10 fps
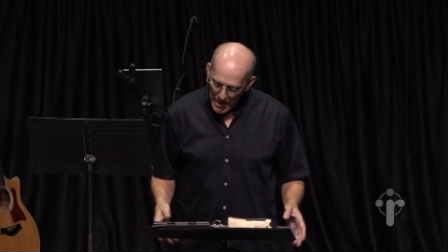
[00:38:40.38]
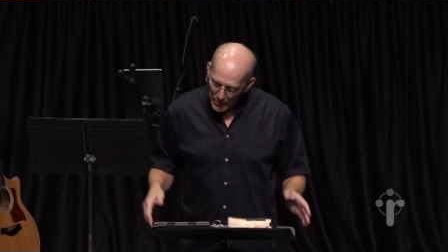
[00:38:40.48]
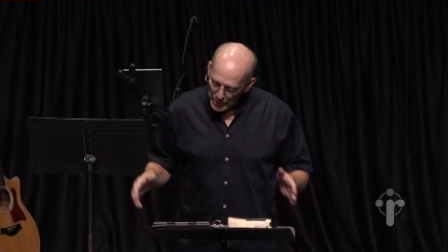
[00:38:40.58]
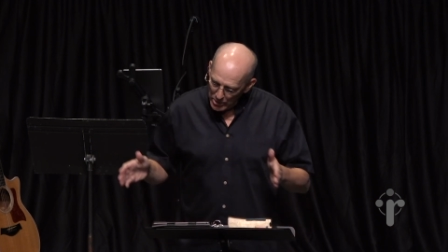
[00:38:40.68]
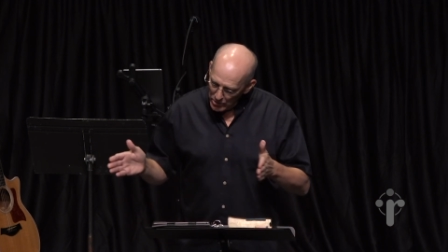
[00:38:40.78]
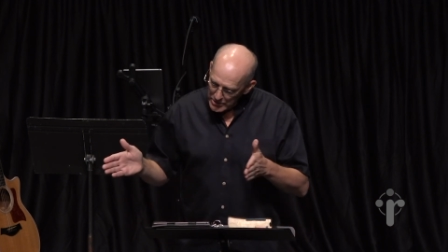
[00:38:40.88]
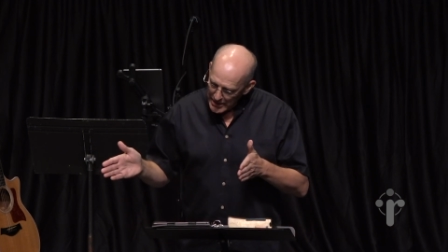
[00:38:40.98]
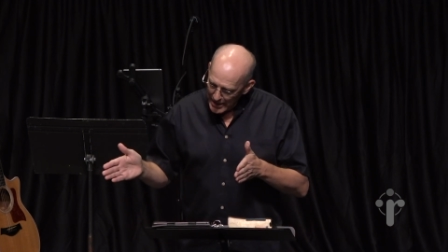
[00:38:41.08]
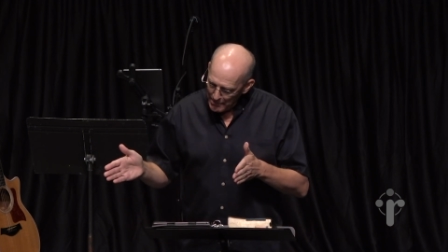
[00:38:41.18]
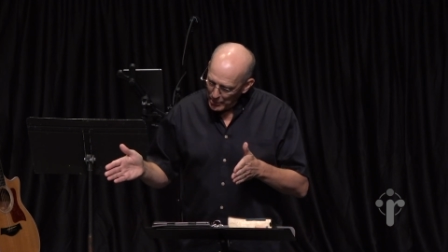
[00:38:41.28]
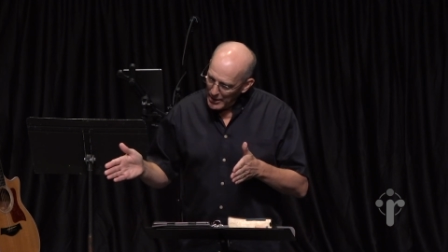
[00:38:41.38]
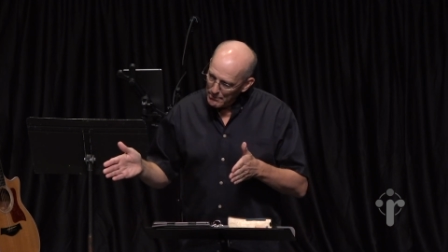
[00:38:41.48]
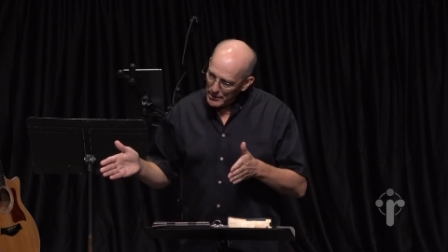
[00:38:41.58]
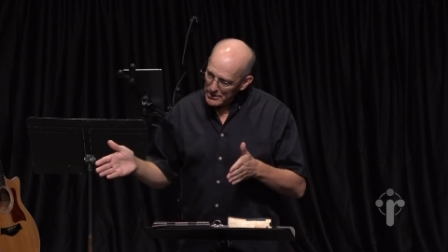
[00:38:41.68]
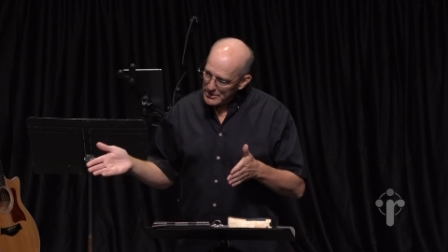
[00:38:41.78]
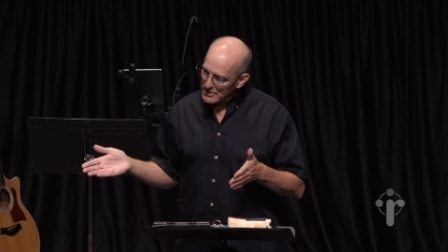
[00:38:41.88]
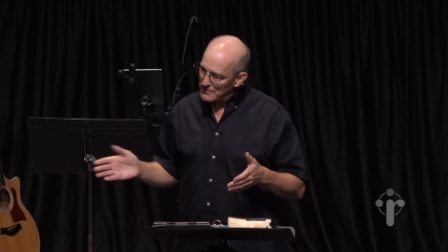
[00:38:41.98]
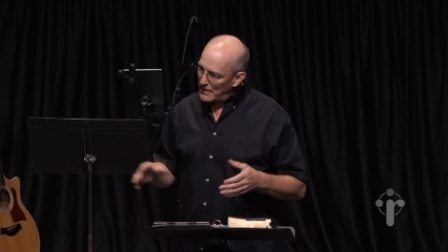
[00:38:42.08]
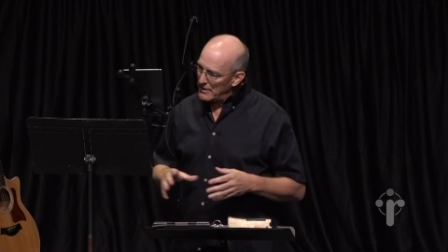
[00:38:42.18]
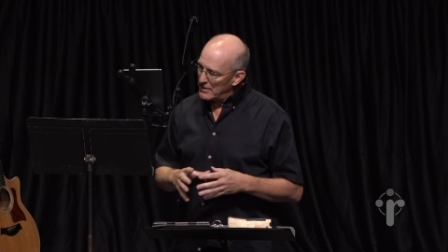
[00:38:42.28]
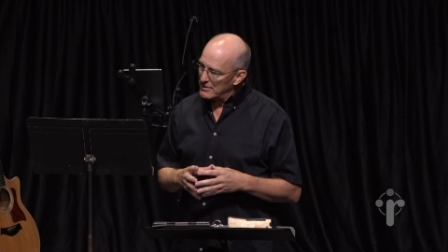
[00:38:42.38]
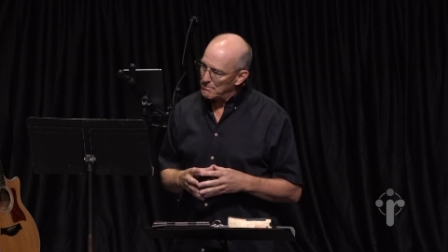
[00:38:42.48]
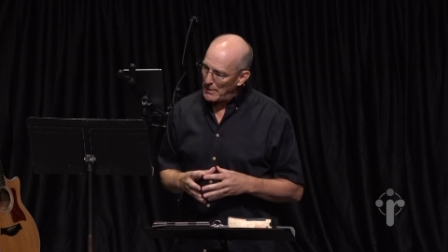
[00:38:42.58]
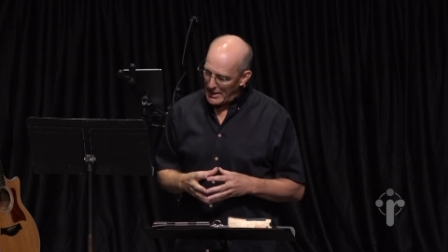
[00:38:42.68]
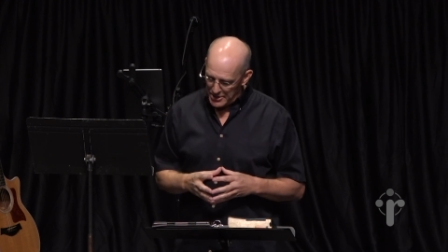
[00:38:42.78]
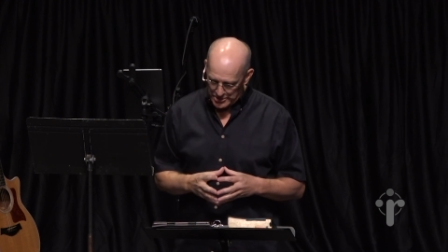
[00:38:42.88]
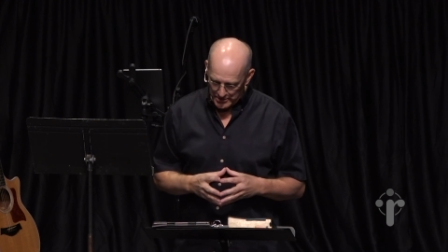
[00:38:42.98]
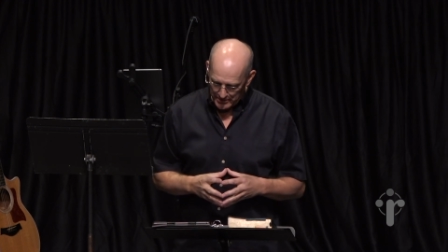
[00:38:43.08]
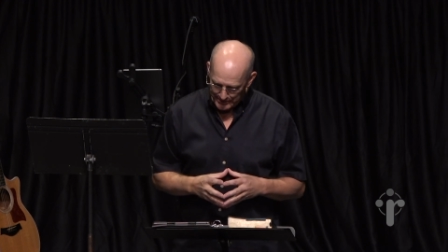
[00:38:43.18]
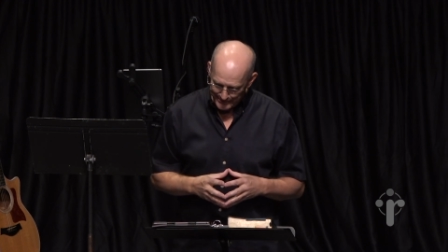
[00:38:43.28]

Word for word: And we look to Abraham because his faith is patient.